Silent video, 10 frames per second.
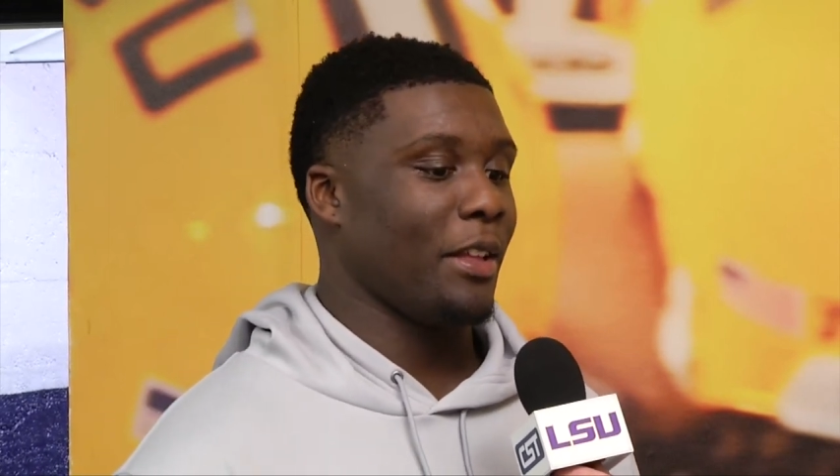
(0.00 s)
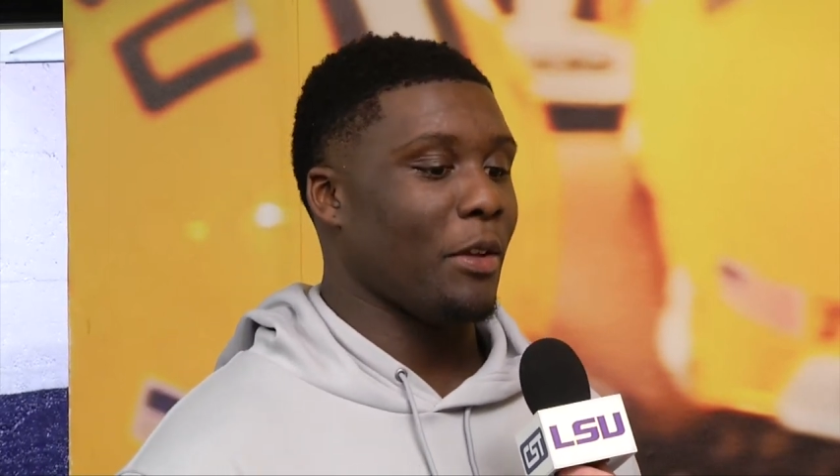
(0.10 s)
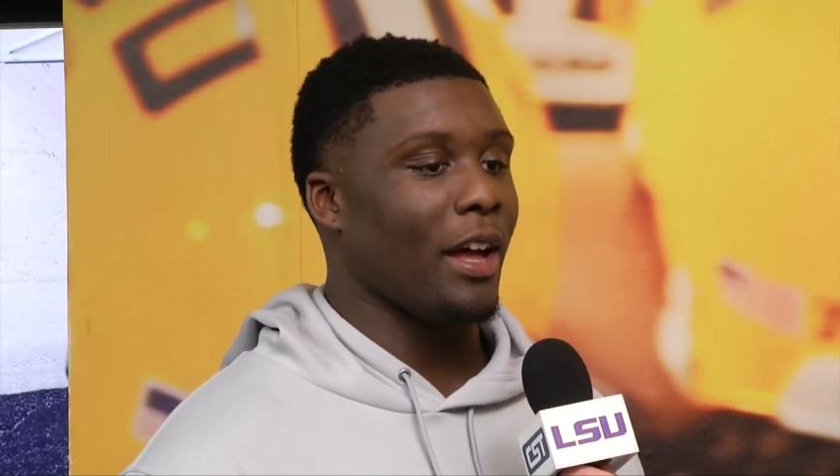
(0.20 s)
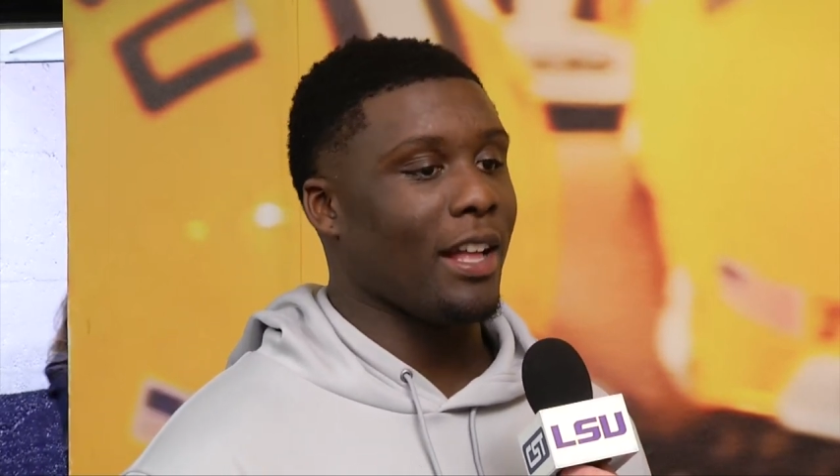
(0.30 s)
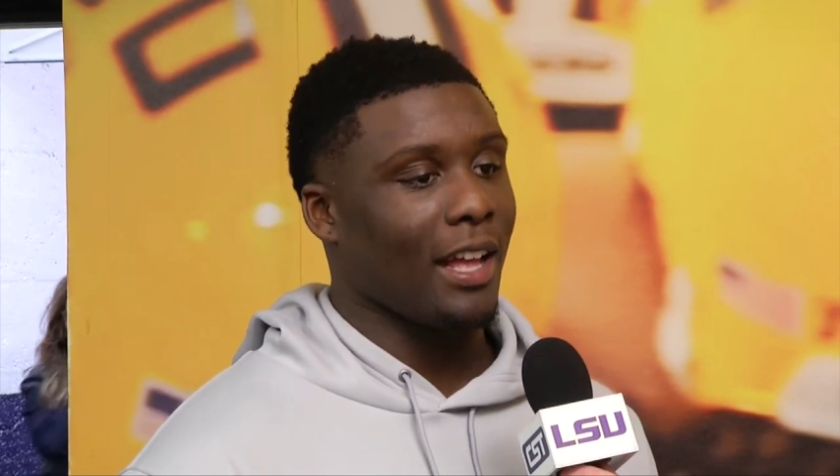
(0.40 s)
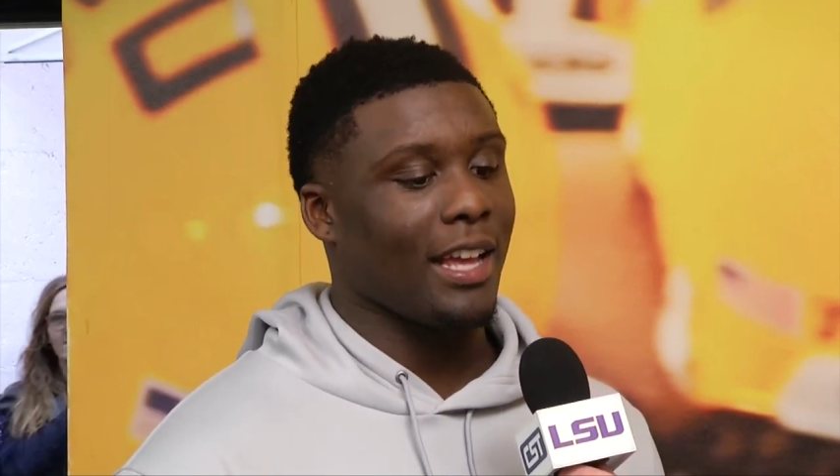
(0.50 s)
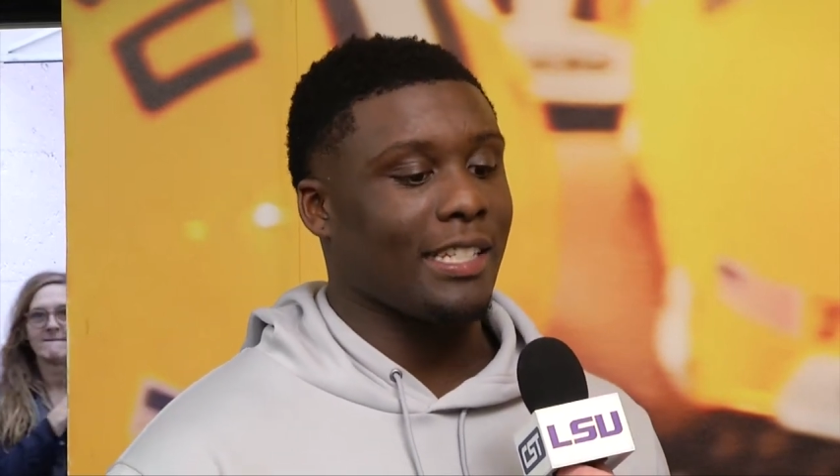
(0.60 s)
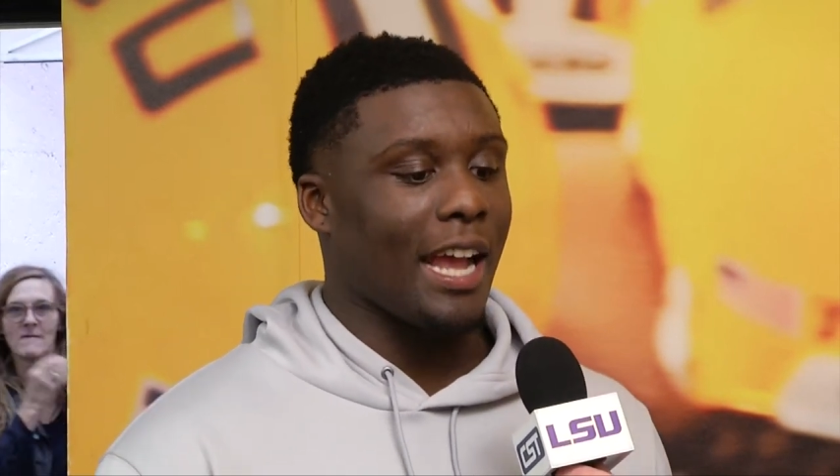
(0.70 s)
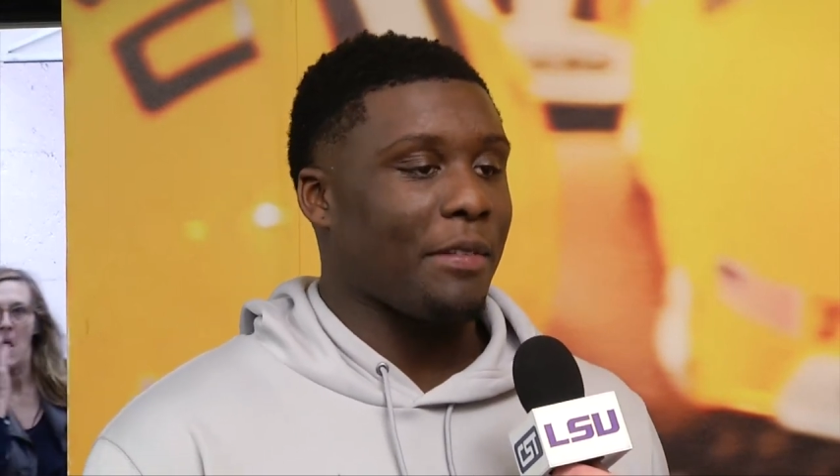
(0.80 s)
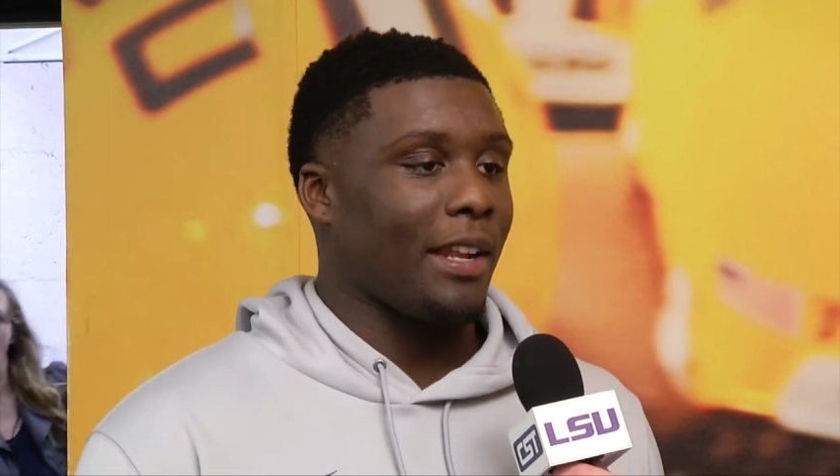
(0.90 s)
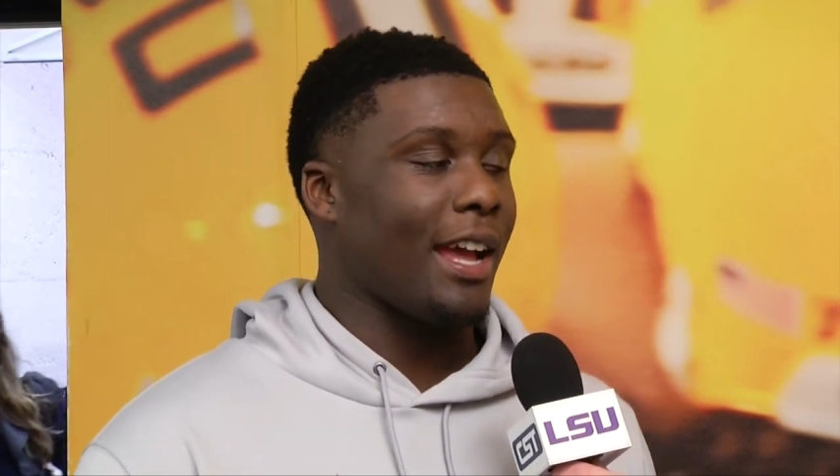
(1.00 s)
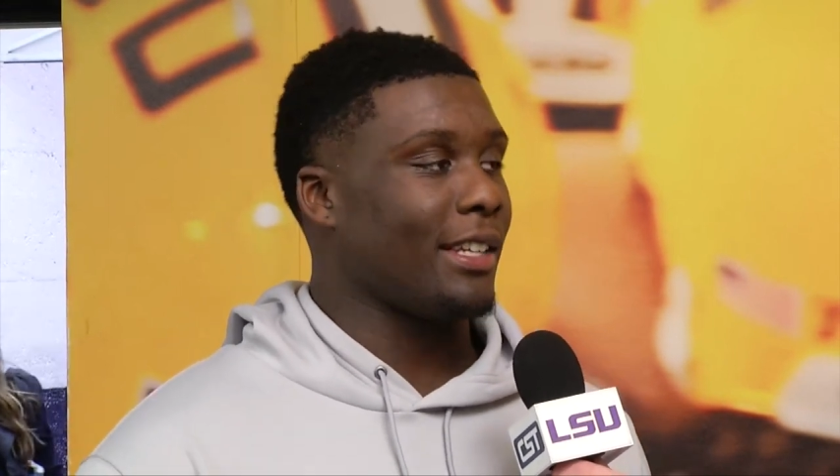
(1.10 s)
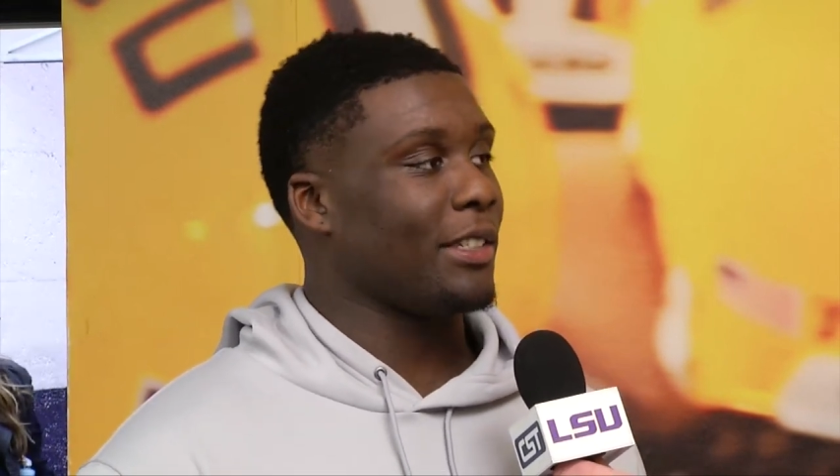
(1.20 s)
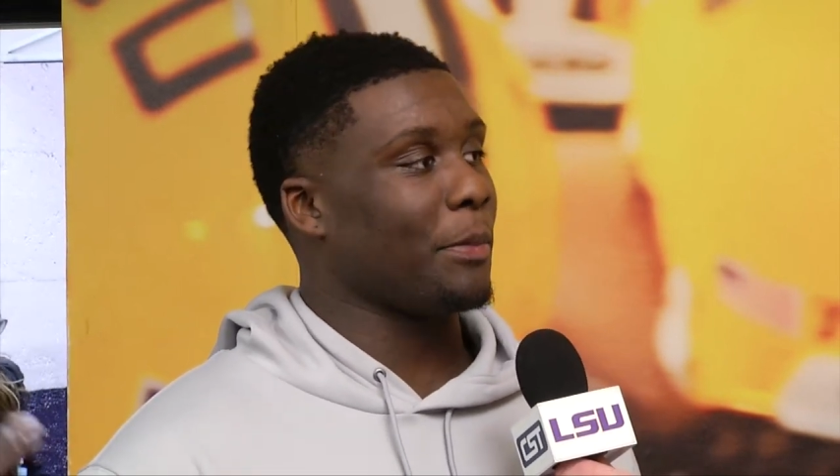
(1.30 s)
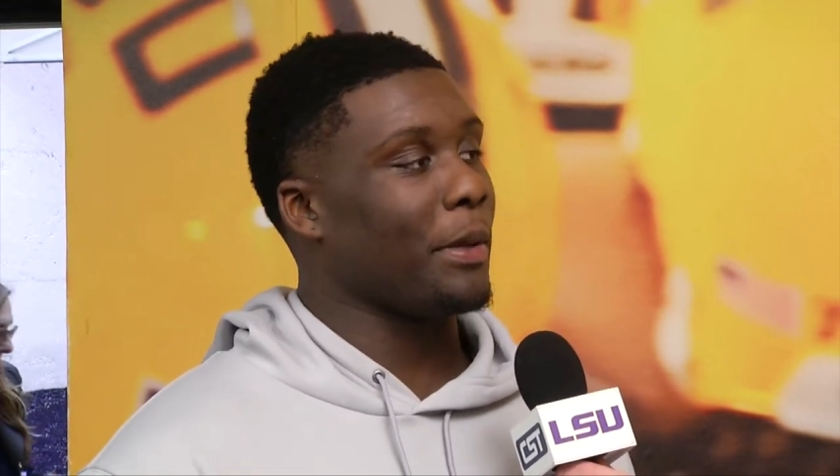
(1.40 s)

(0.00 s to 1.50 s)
I guess after last year,